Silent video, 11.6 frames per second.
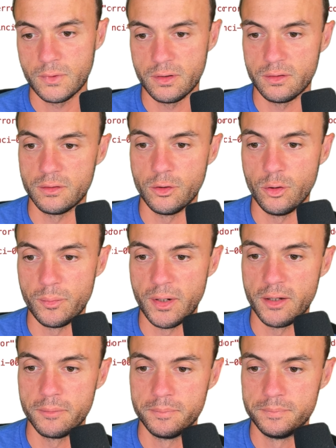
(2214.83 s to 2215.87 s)
and no, I'm
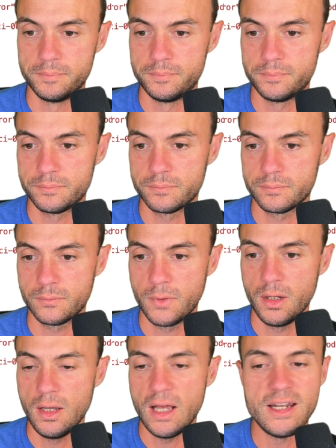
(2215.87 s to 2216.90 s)
not.
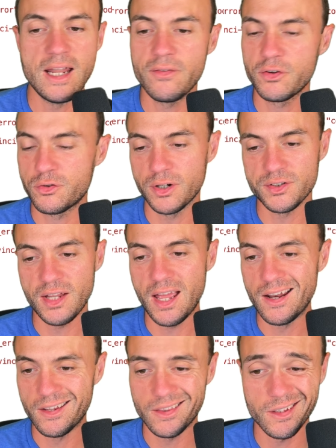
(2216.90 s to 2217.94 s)
Never trust
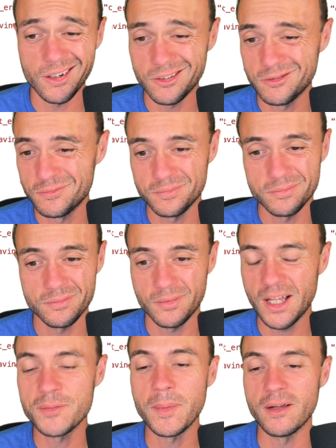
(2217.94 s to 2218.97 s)
anything.
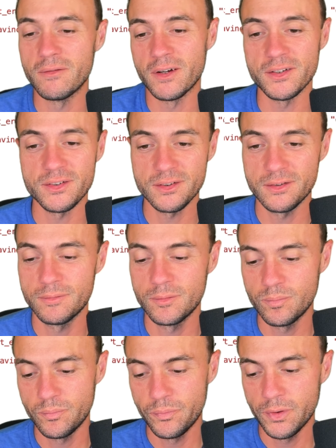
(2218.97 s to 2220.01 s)
That's my advice.
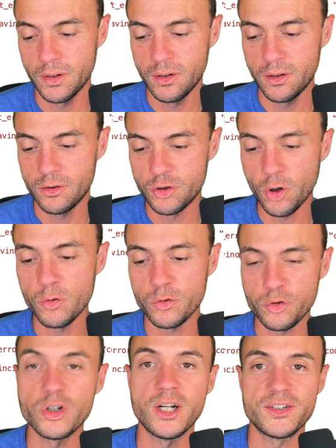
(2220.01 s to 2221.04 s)

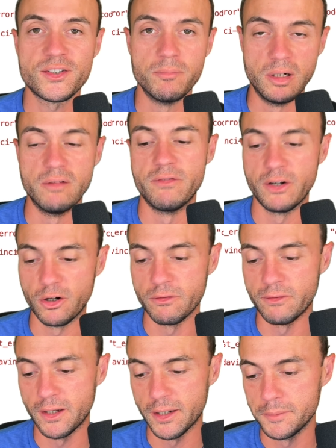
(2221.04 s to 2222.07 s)
Don't trust, but
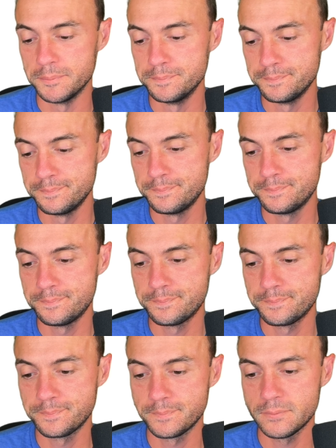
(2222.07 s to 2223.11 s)
verify.
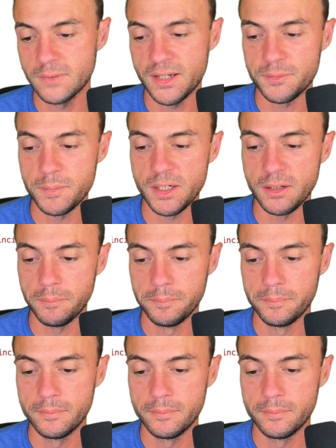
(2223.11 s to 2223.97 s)
That's me.